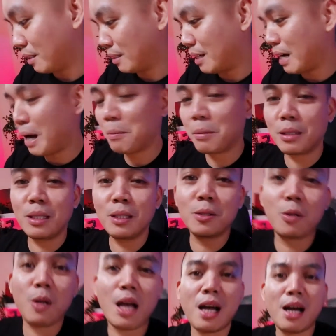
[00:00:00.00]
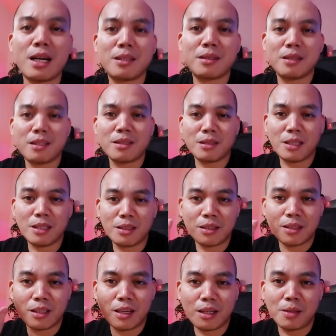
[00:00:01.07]
gamit dito, lahat, as in
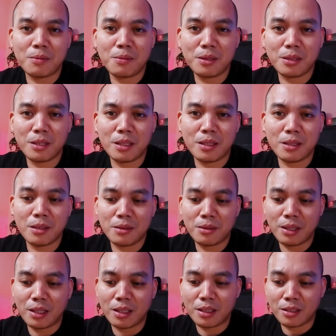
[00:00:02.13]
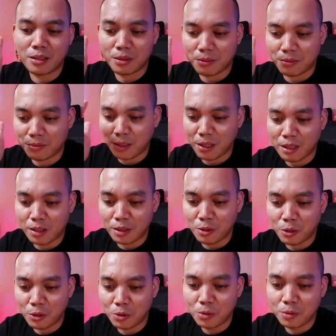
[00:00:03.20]
every single thing, is very
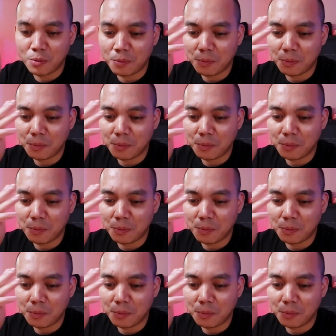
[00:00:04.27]
good.